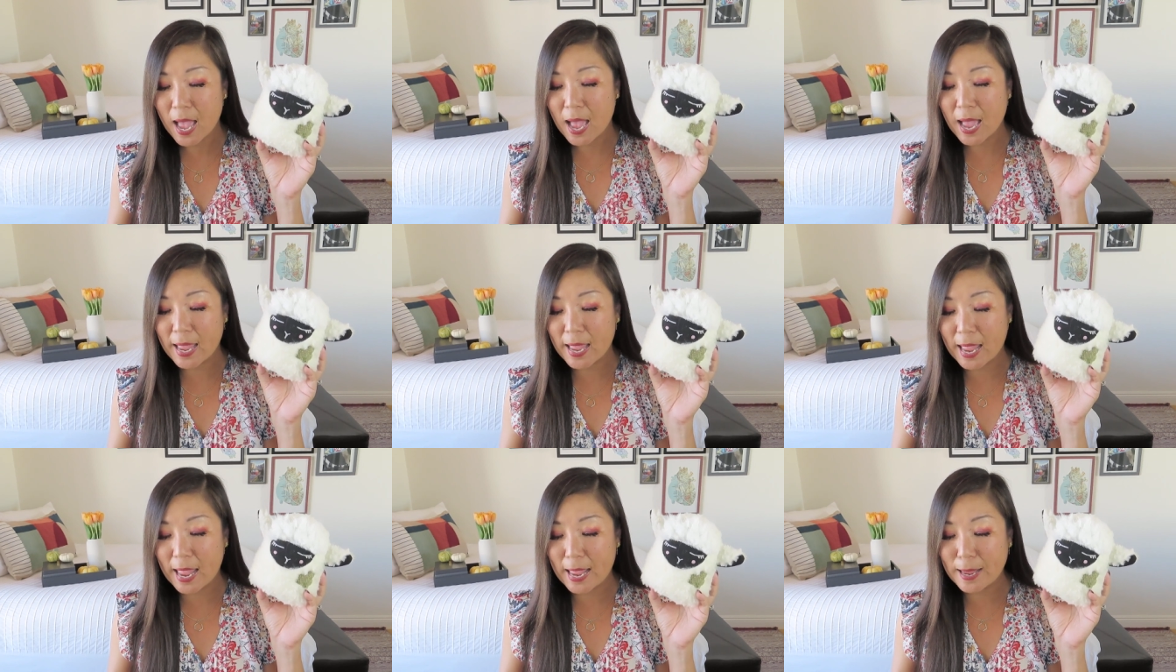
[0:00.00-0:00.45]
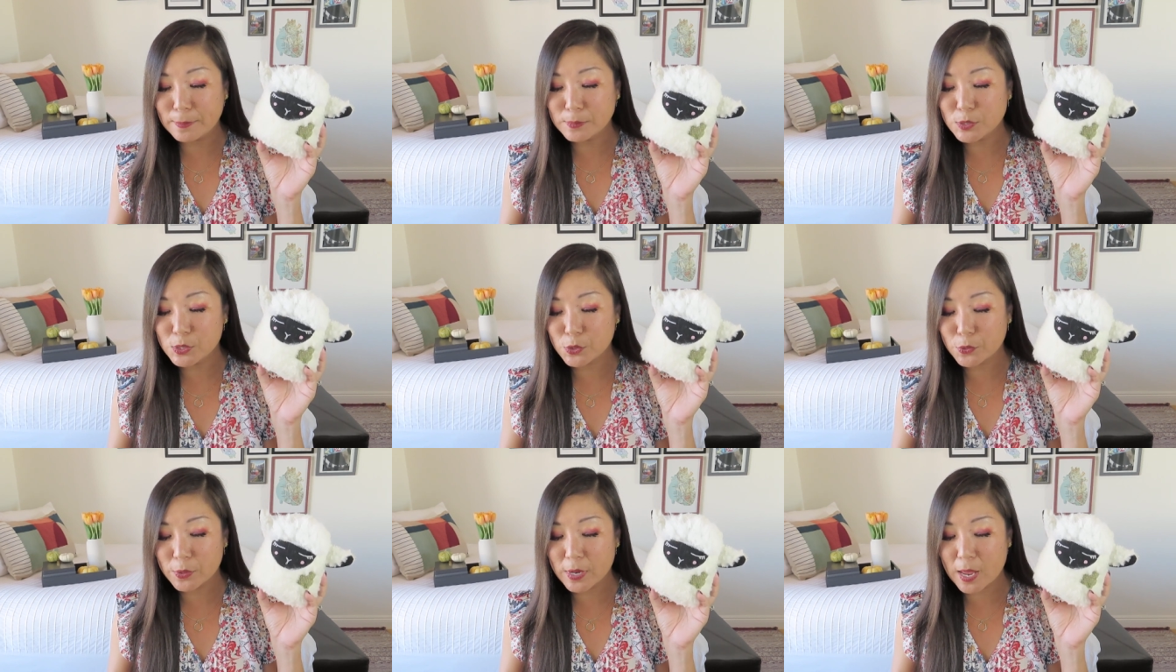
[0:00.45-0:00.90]
I aim
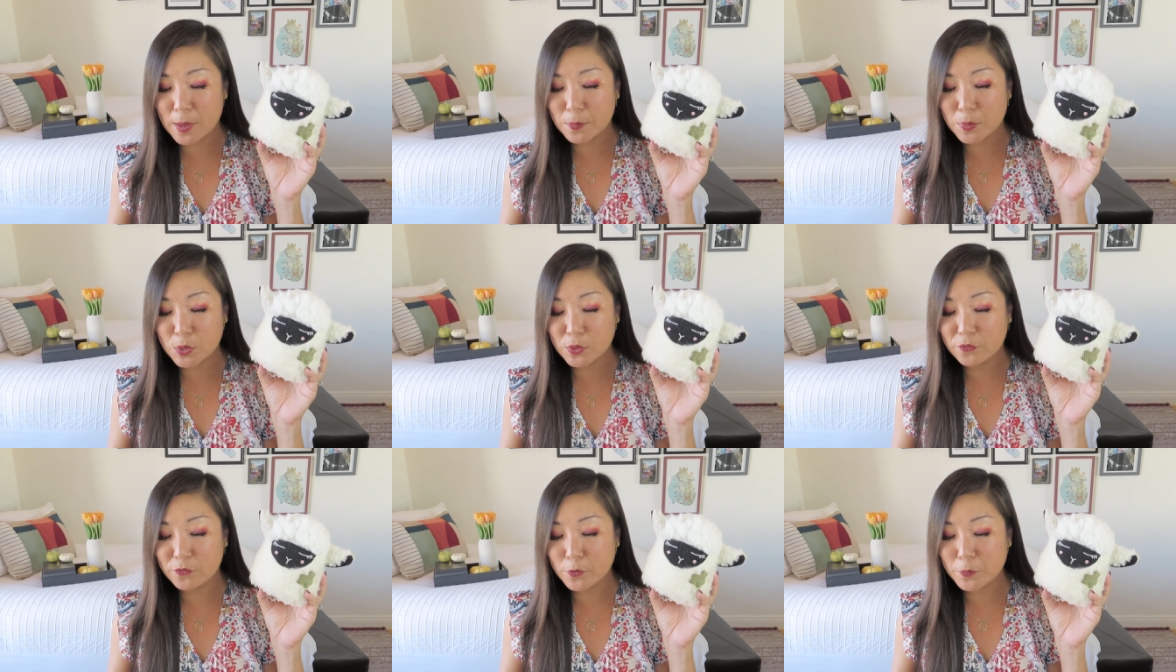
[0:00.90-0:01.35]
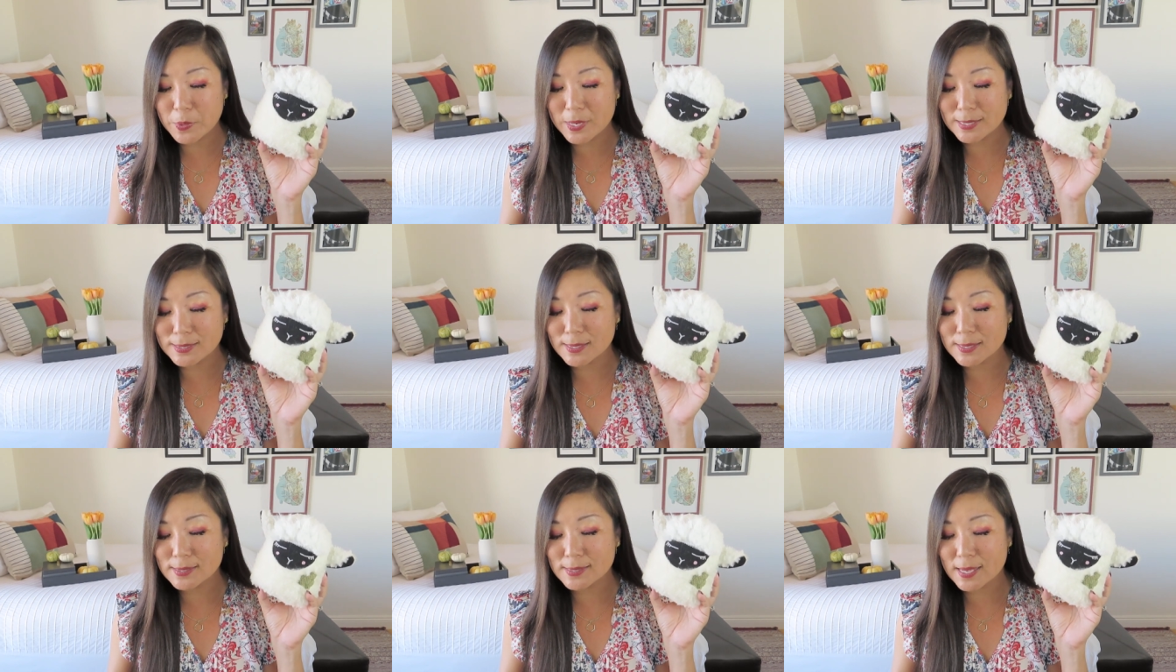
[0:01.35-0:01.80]
to create beautiful
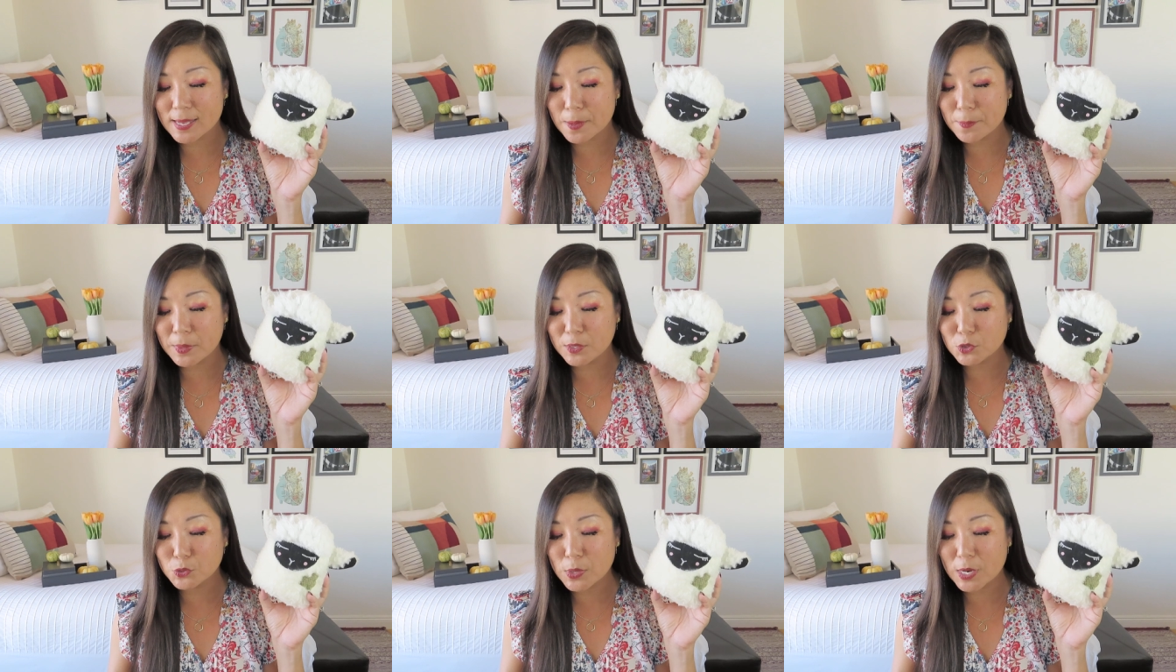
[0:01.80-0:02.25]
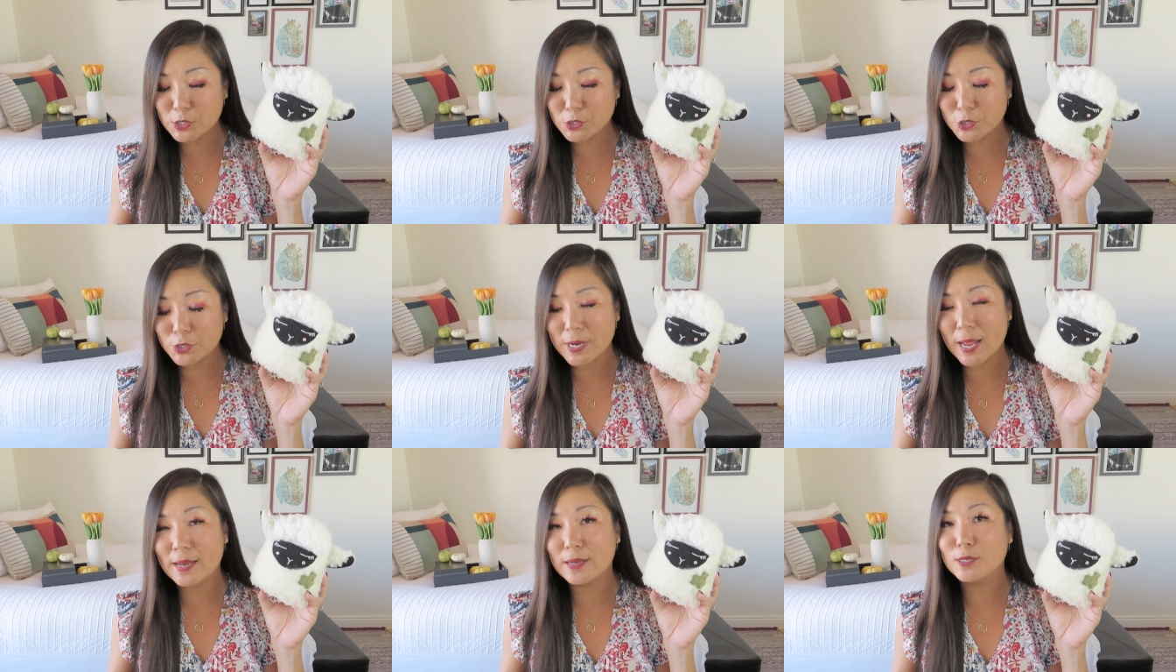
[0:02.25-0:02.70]
pieces that can be
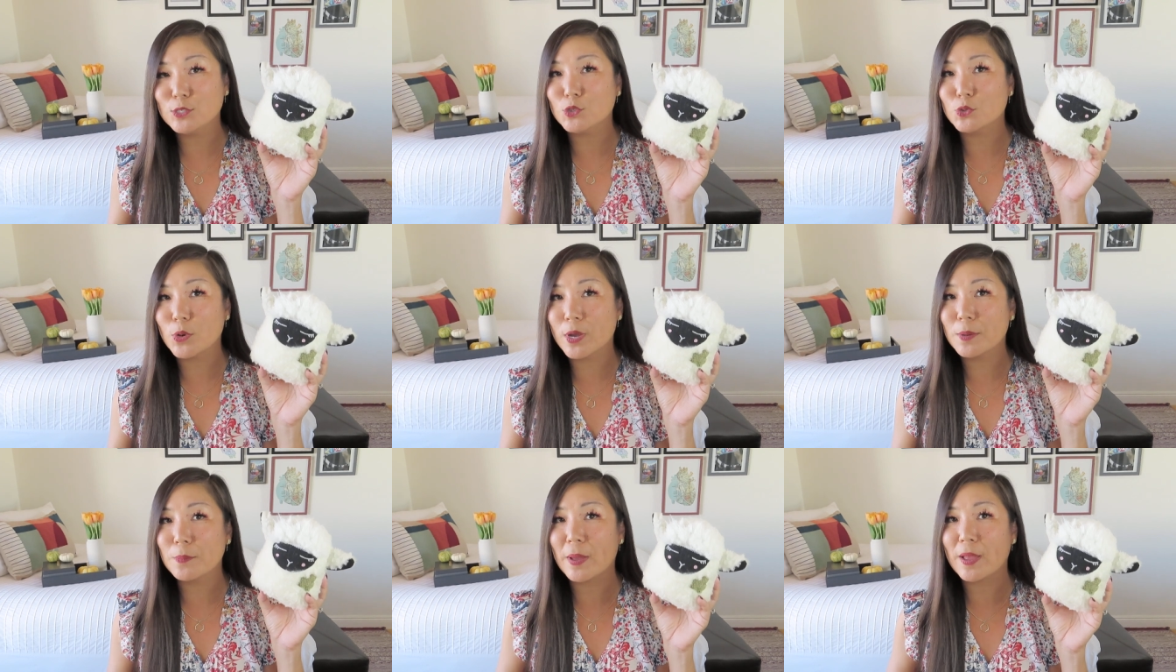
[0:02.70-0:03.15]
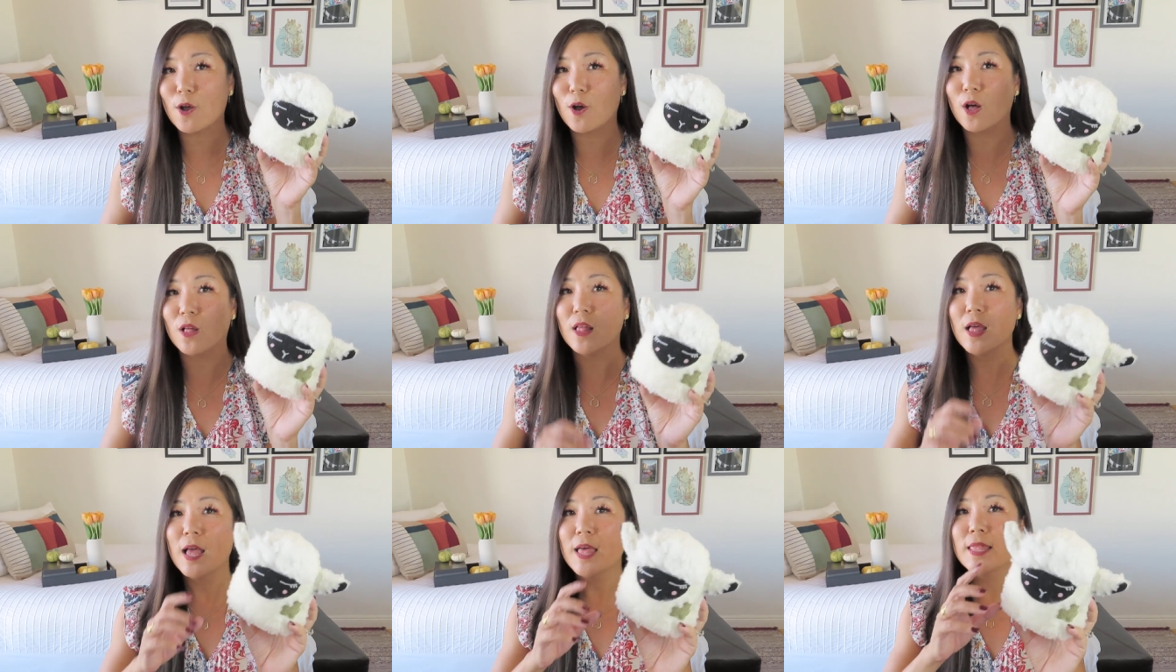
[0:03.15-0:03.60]
treasured and enjoyed by
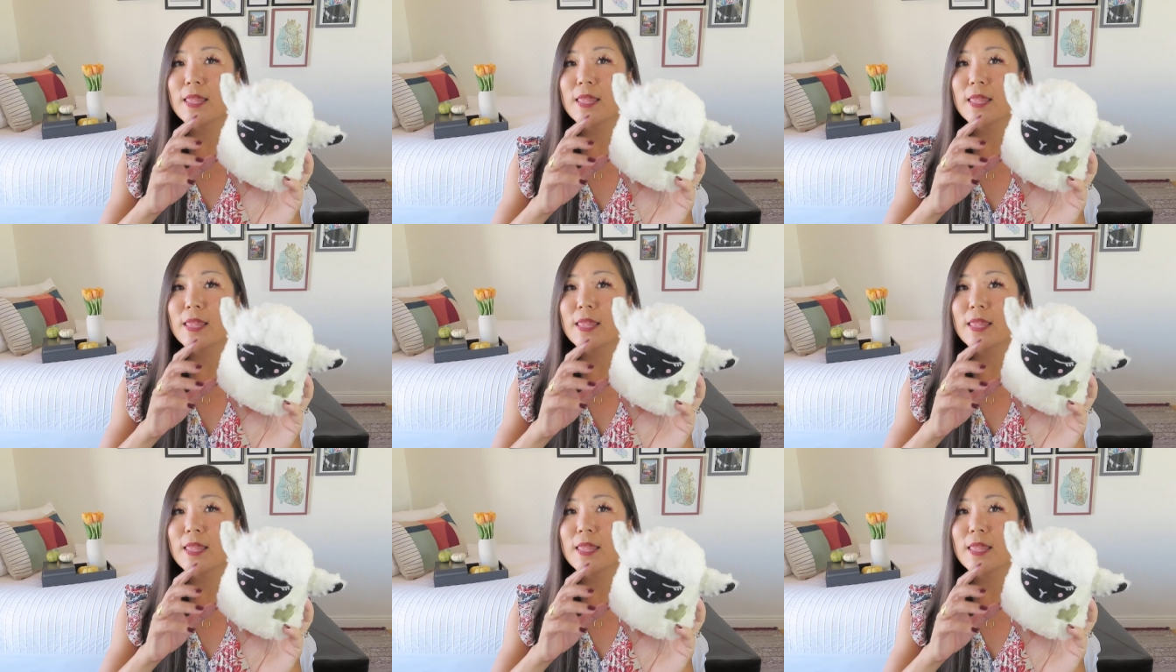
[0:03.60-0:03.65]
all.